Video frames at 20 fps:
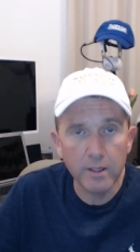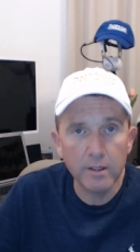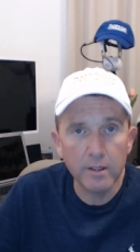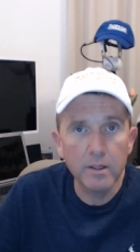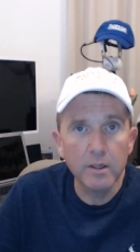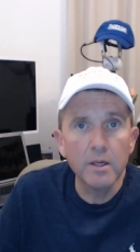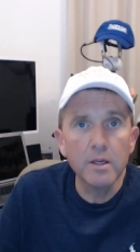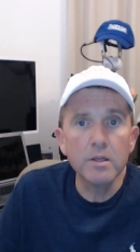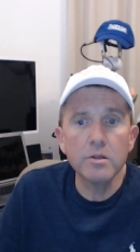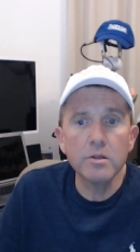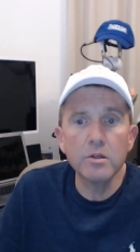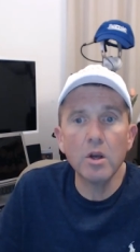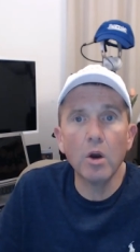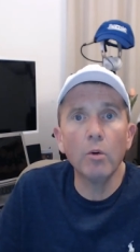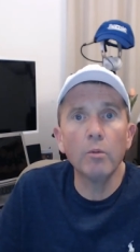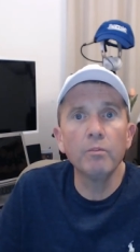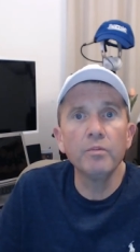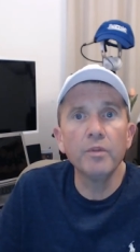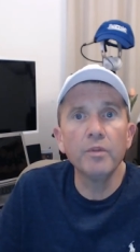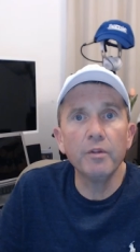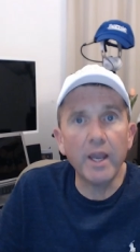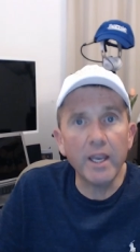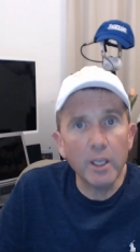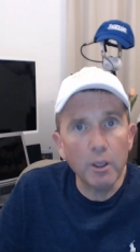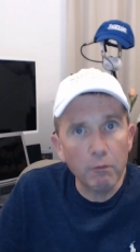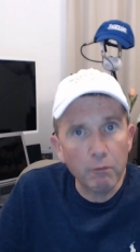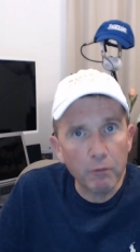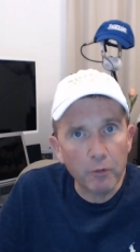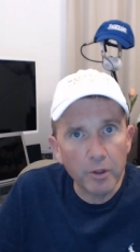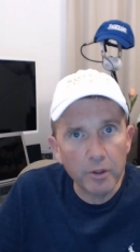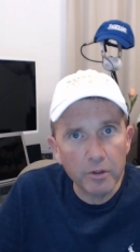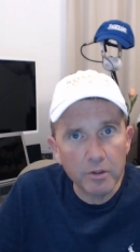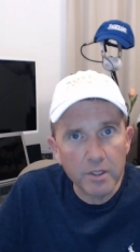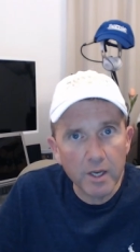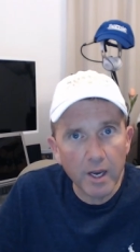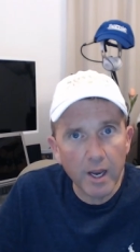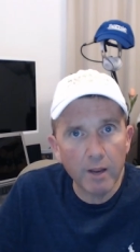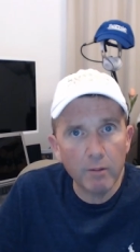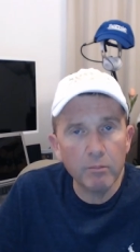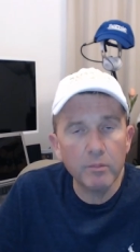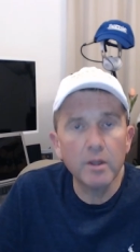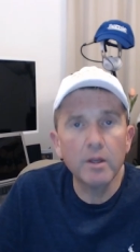So thank you for your time.